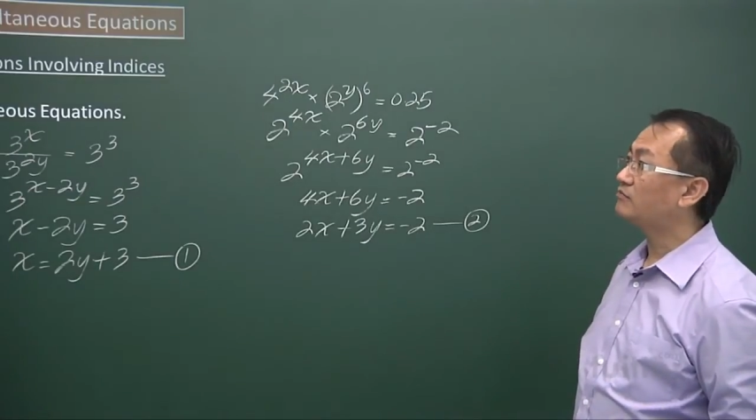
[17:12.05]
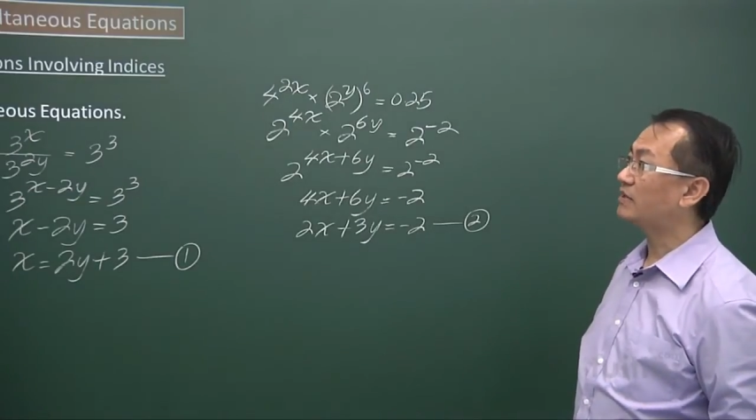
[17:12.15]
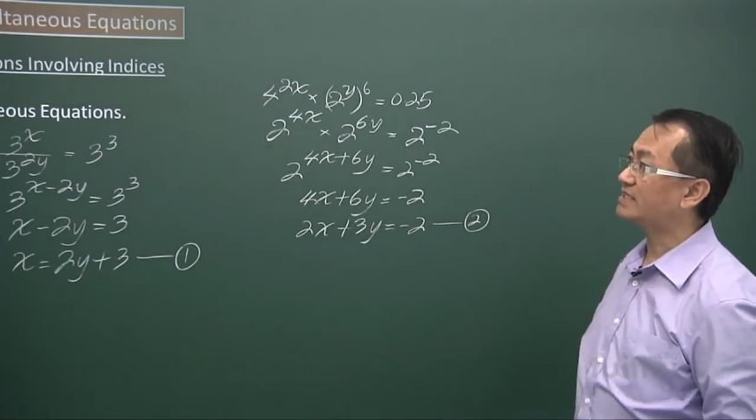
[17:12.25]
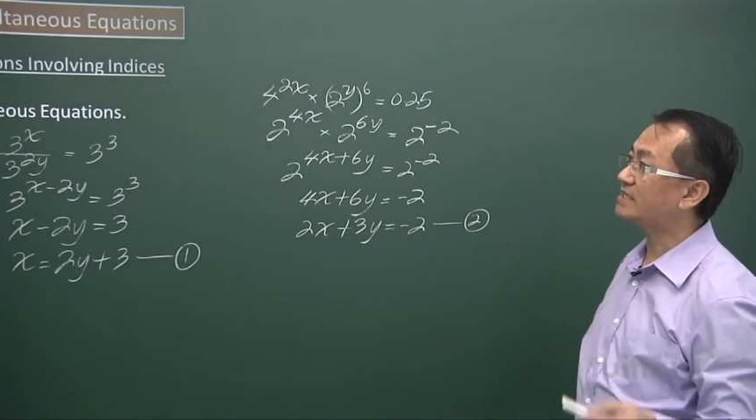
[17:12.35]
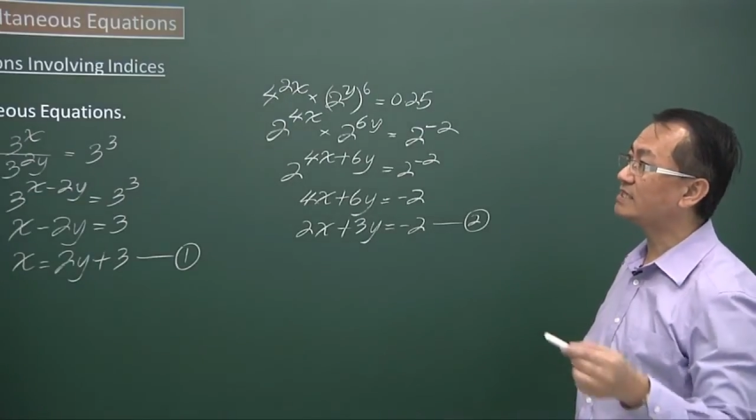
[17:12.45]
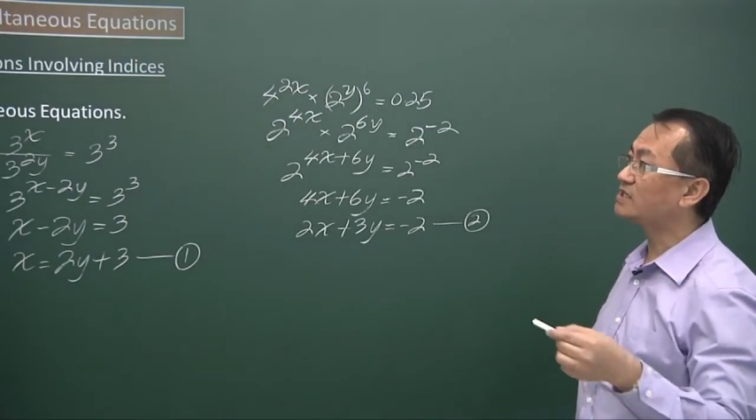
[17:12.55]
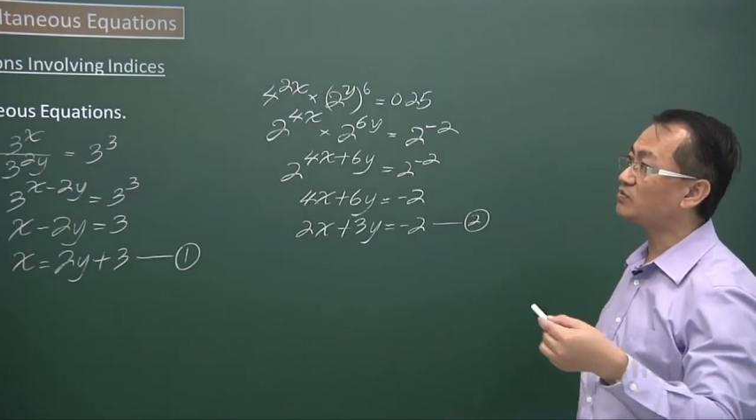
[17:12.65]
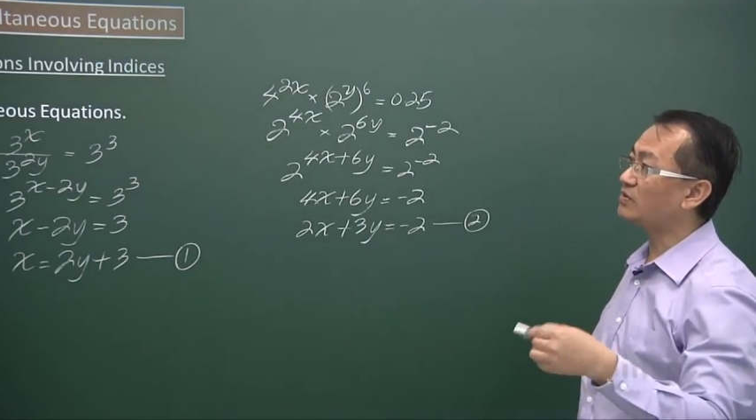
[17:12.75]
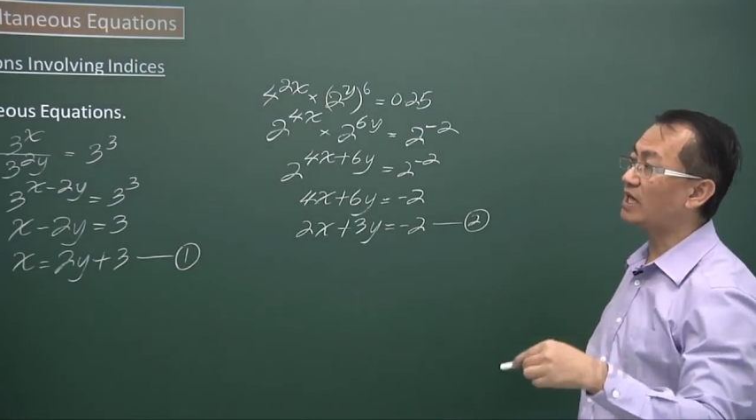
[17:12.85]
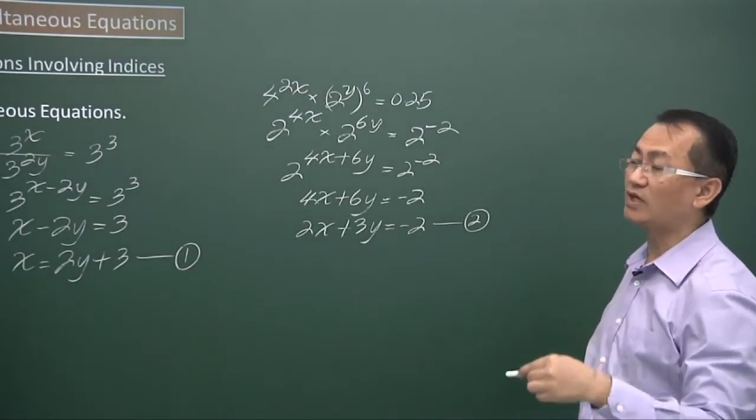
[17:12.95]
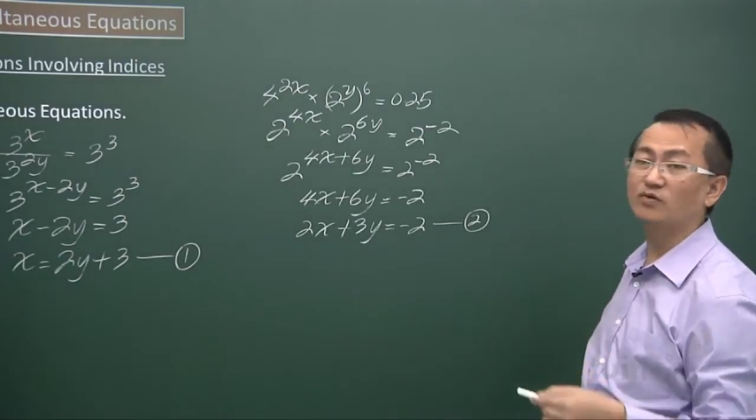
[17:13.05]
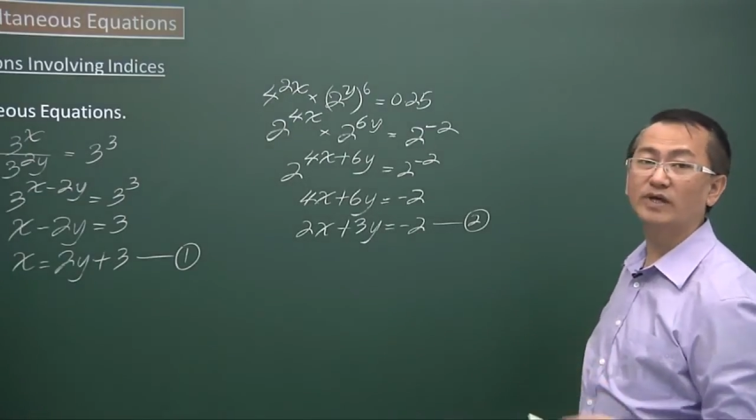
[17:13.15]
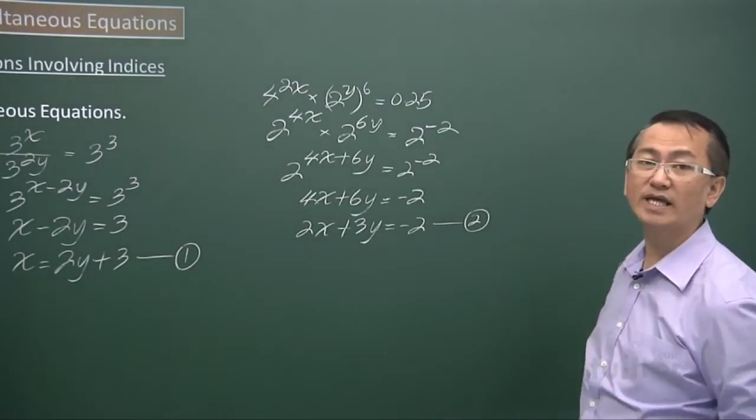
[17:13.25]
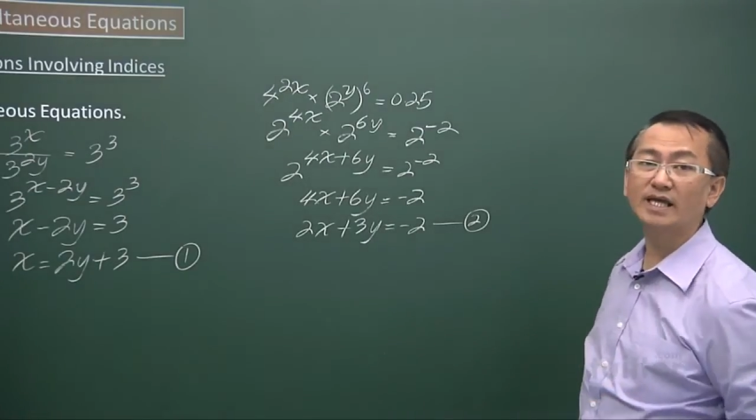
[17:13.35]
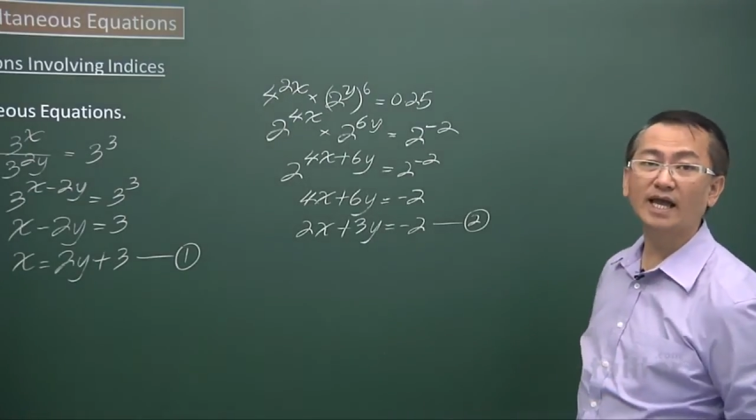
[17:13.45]
But since we are
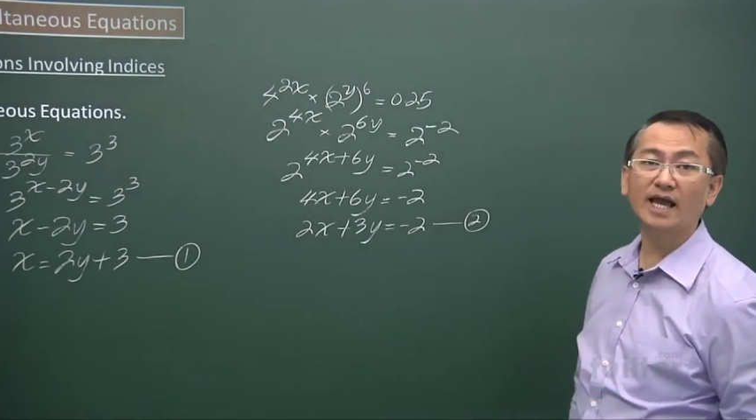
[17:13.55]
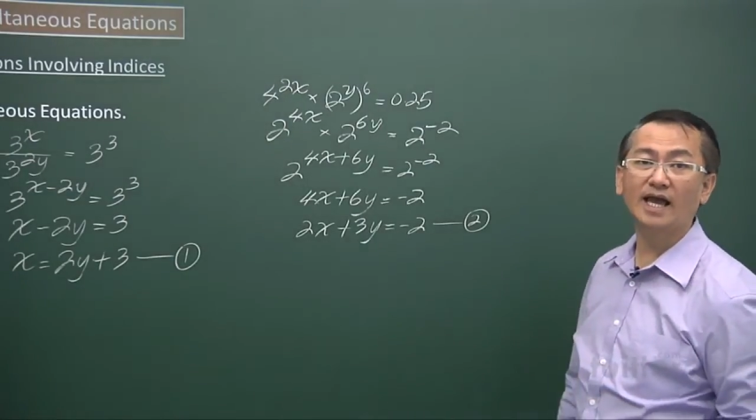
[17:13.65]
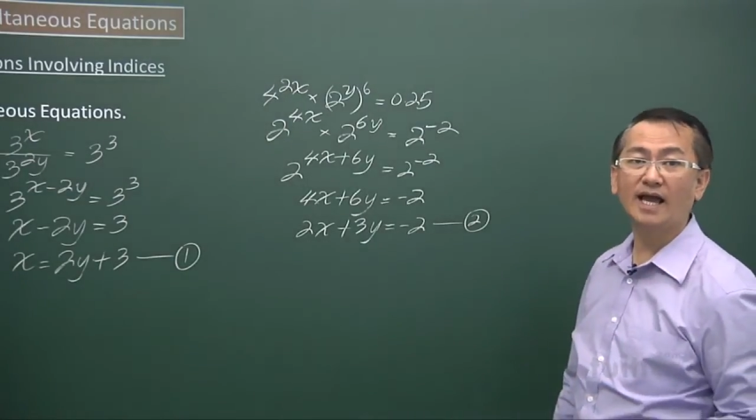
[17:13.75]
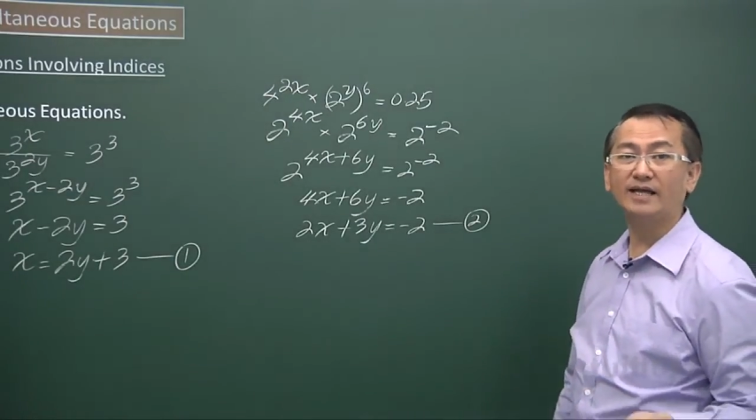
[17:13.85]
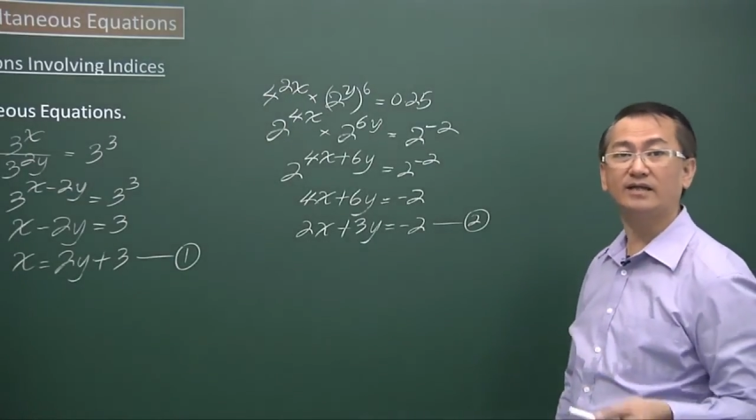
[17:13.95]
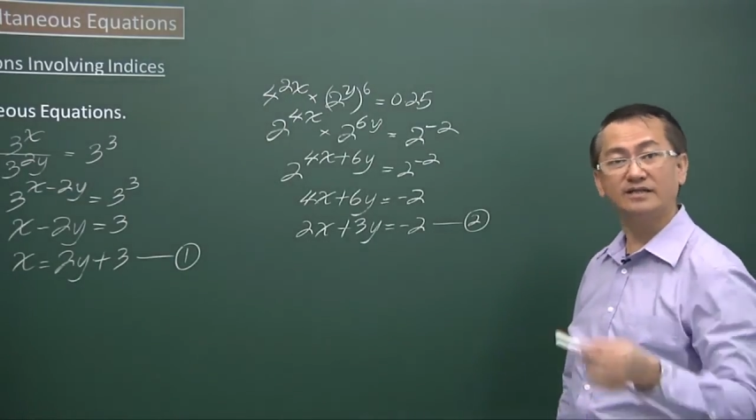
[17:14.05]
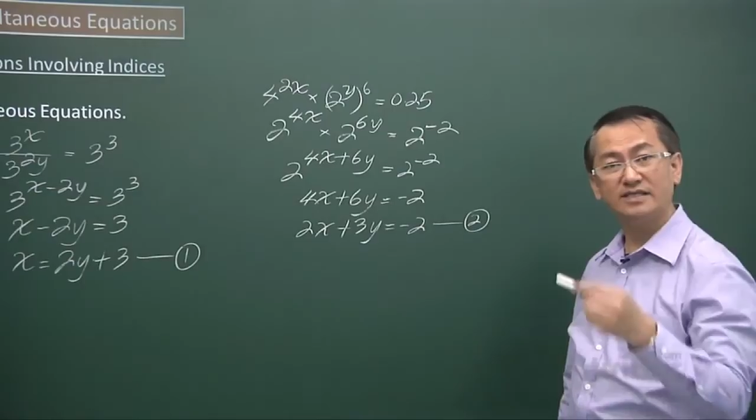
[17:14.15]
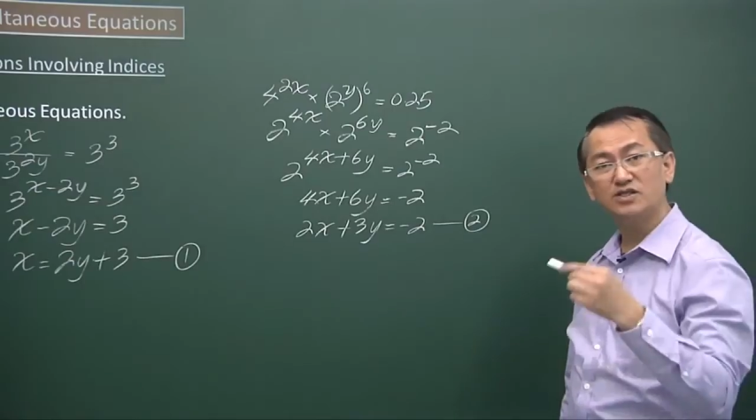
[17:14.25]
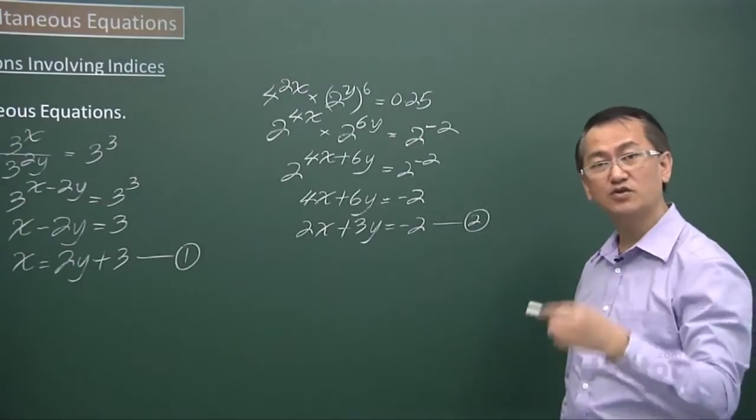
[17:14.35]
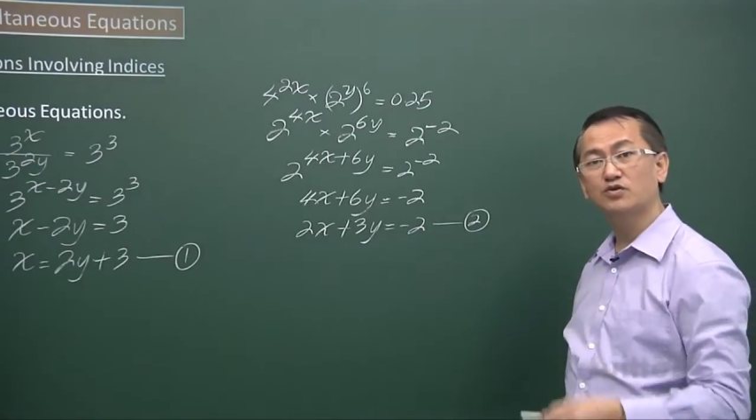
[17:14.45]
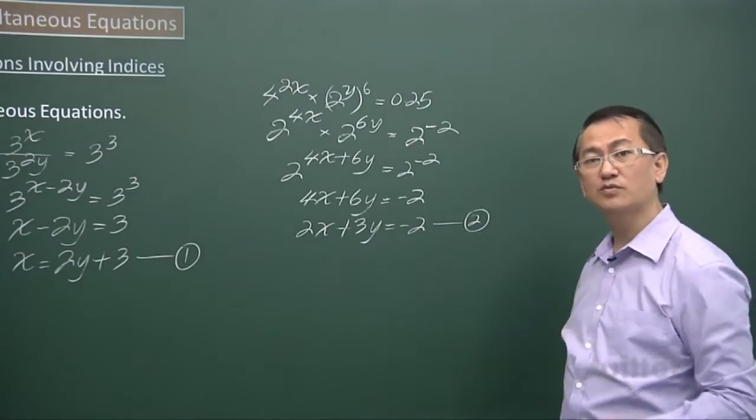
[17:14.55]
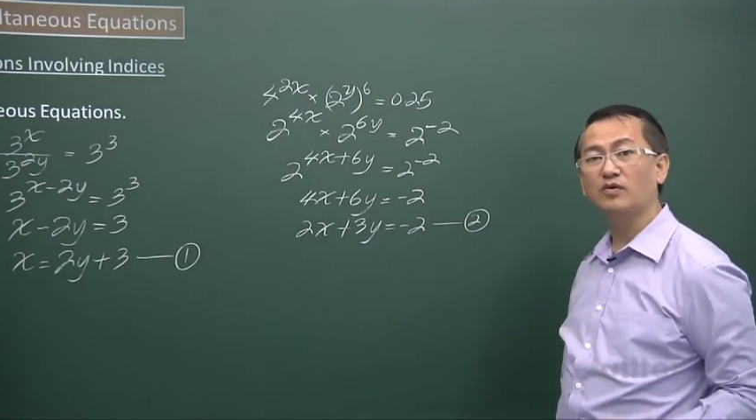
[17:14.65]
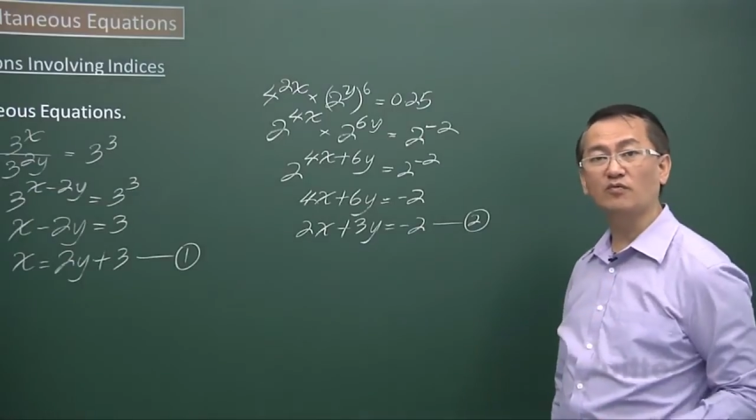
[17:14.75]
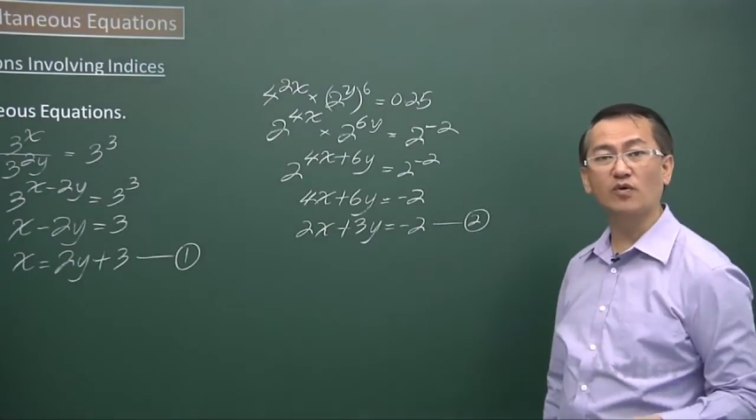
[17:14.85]
looking at this group of